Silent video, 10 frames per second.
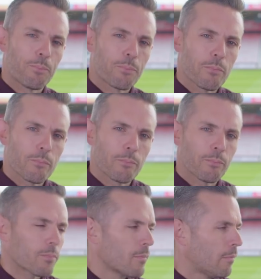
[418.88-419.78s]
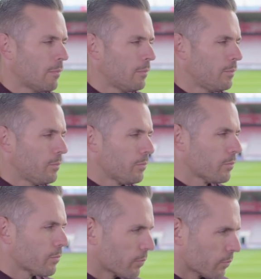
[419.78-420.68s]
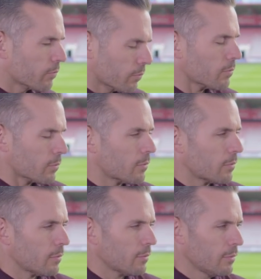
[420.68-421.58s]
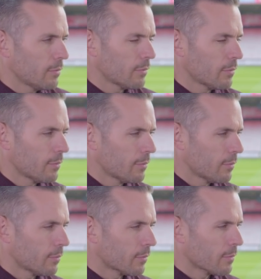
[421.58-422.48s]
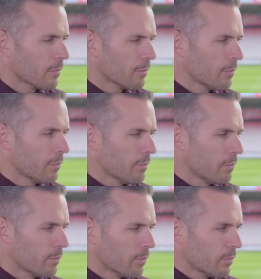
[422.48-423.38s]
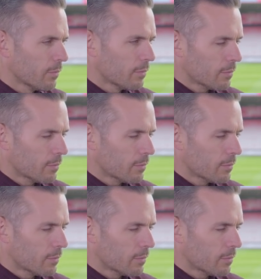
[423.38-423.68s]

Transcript: The person shown says nothing.